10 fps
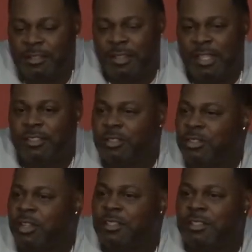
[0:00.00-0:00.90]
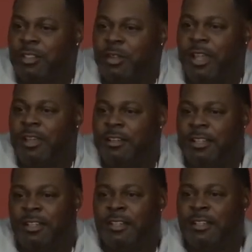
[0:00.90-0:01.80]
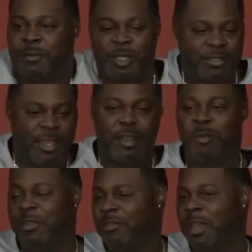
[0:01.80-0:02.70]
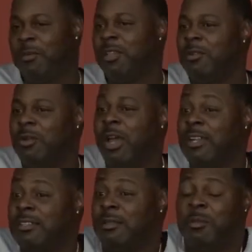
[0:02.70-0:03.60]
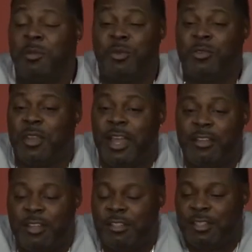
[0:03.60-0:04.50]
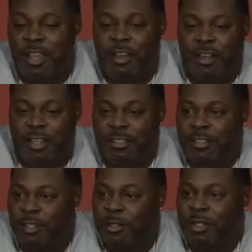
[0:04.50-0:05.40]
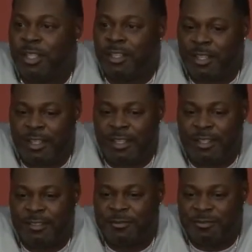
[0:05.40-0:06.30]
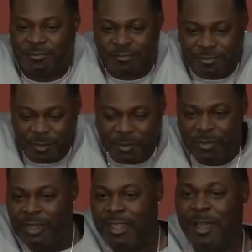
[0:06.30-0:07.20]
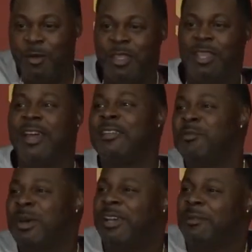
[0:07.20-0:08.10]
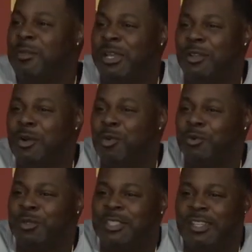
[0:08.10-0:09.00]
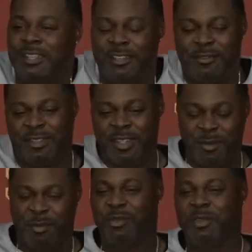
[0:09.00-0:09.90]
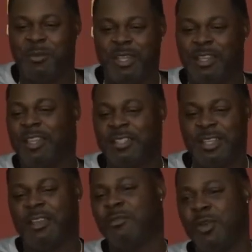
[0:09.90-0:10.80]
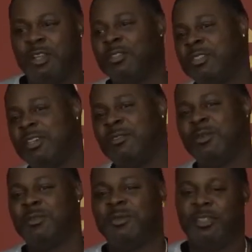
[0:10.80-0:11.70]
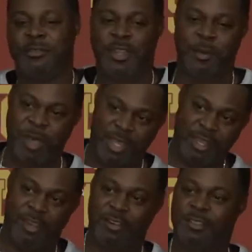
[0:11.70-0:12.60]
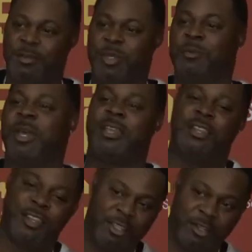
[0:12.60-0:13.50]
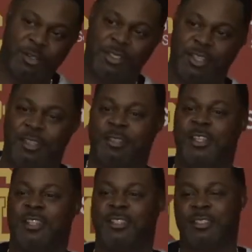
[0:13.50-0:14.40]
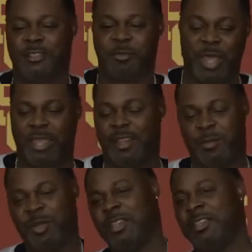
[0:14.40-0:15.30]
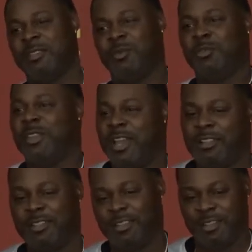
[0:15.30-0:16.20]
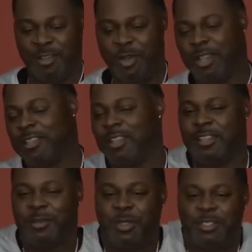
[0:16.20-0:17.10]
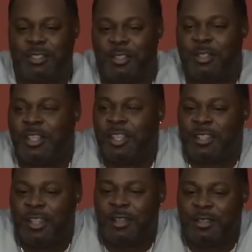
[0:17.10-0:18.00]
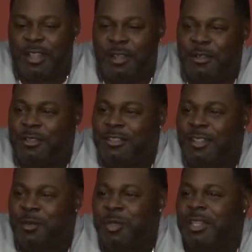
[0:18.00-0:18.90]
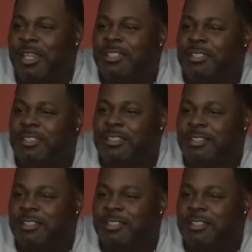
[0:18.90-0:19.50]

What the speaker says: things will start to slow down. I'm excited. My family will actually be moving out here Saturday. So I will get out of my normal routine of moving my luggage out of one hotel room to fly back here to put it back in another hotel to pack it up again to move it out to go out the next week. So that'll be nice.